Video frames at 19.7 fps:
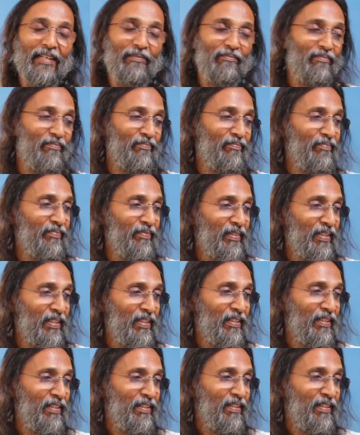them,
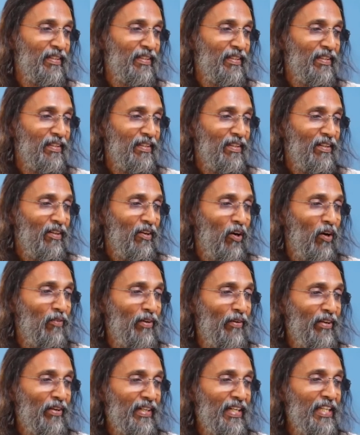of
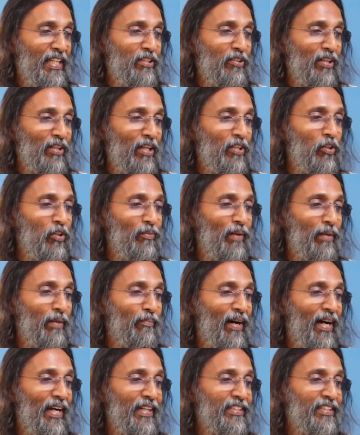our natural human
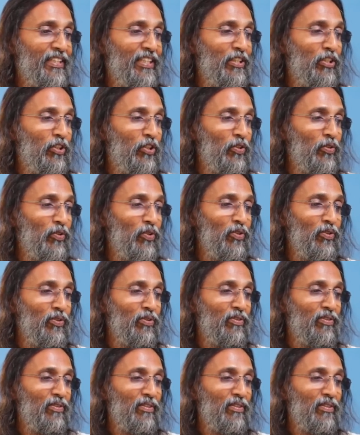parts into